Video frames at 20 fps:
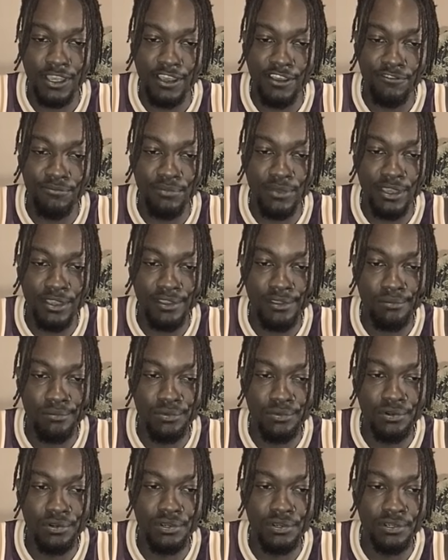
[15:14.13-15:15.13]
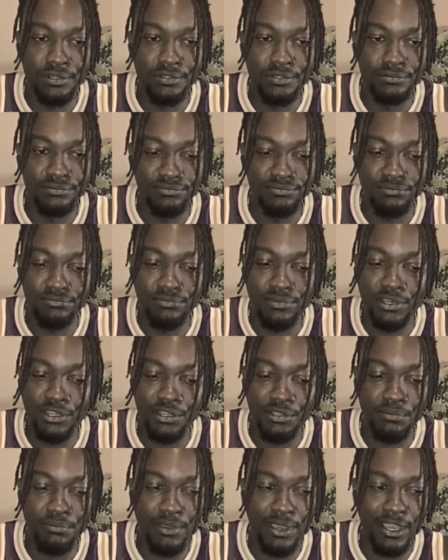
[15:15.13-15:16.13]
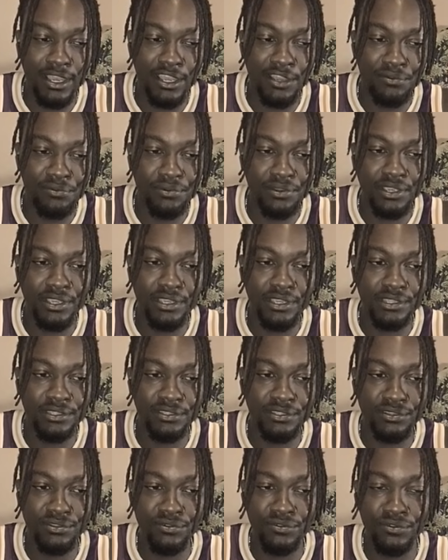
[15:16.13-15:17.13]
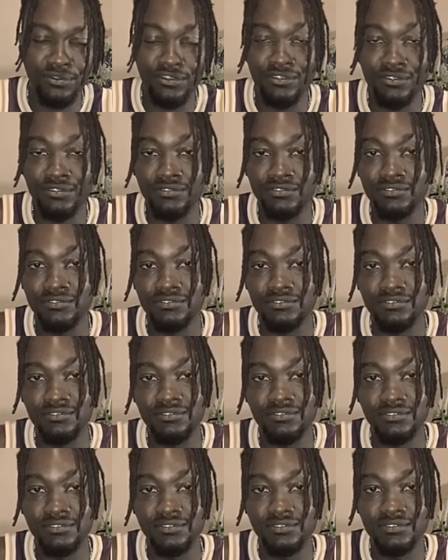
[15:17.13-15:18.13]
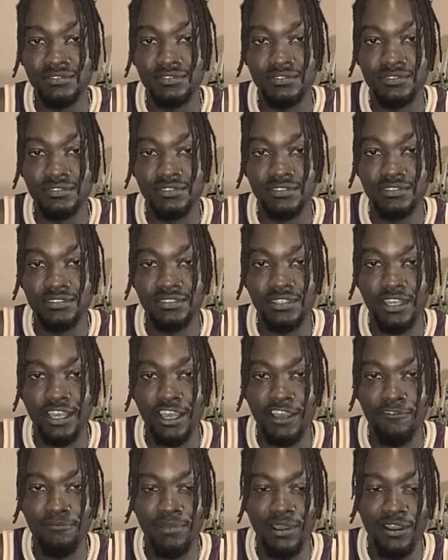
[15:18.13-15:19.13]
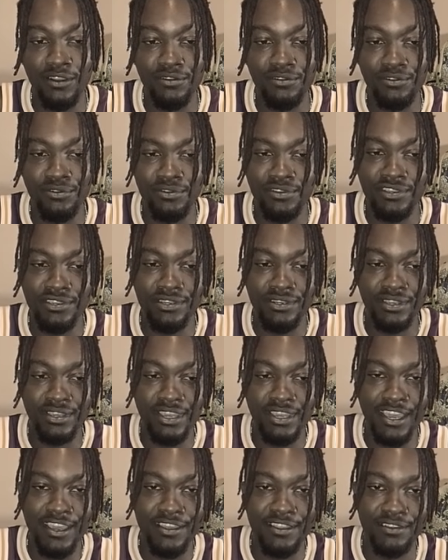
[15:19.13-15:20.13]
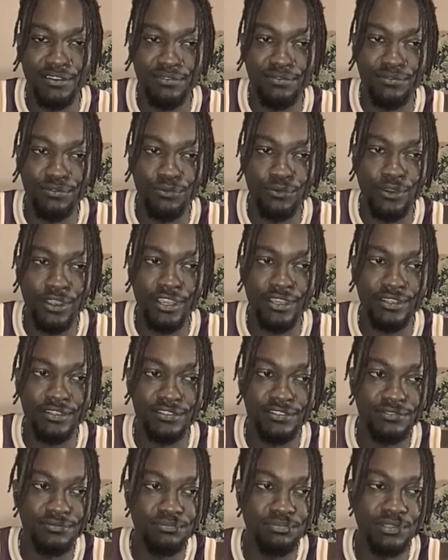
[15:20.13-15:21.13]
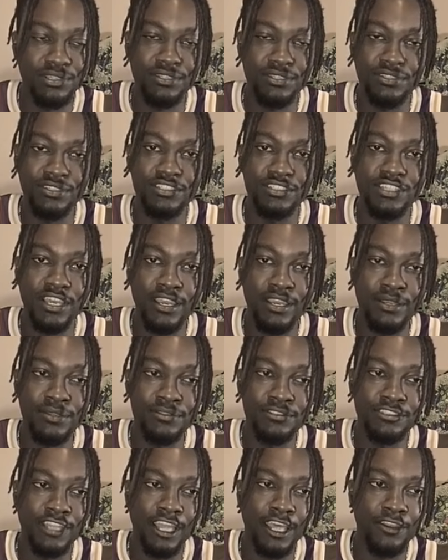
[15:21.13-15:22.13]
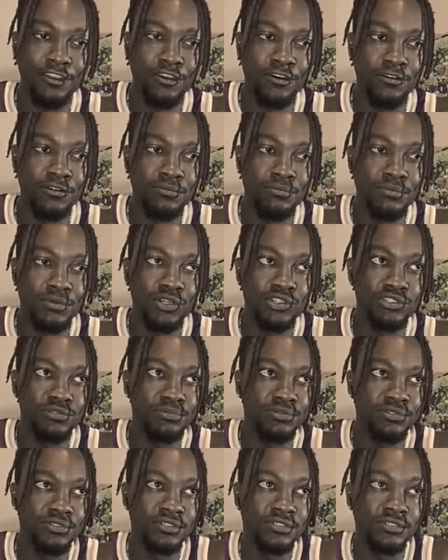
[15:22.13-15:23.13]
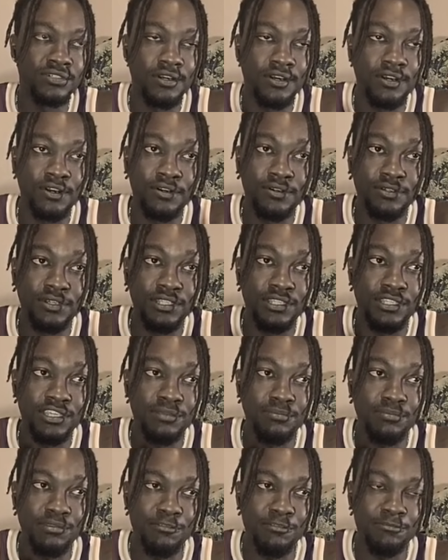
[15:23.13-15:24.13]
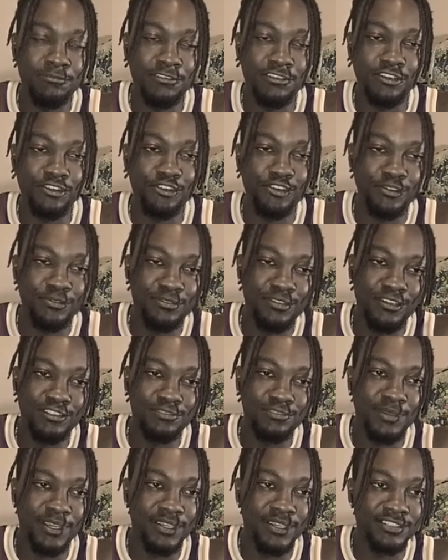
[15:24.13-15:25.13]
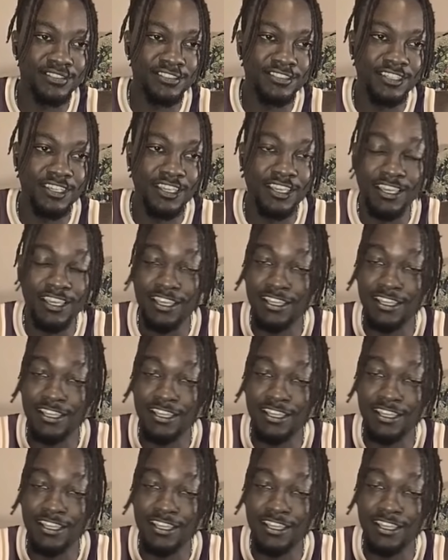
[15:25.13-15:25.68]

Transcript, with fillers: I've made more money buying red than green. I bought green and got wrecked plenty of times. And I know multiple uh, elite people in the crypto space.